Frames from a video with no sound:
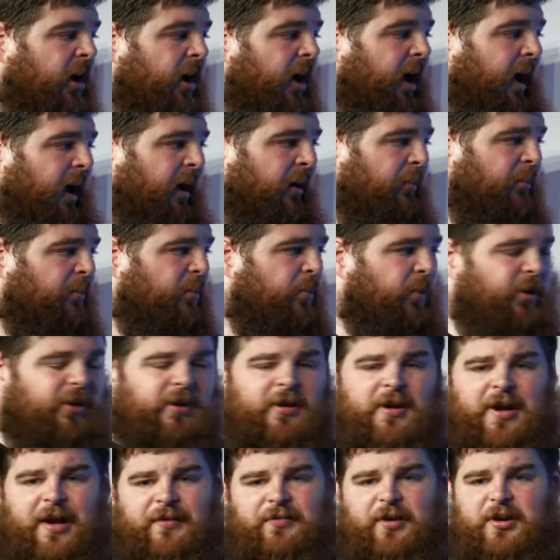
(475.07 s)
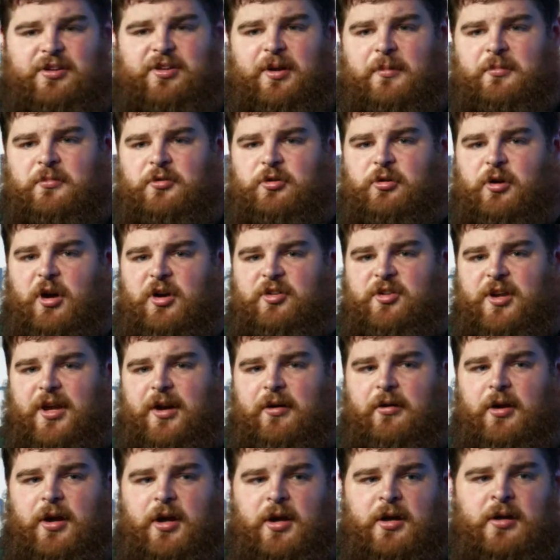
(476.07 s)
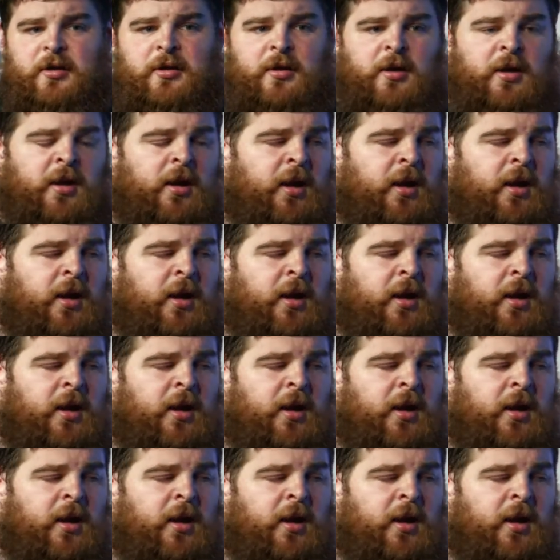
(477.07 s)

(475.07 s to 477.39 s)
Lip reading: We didn't have acceptance criteria.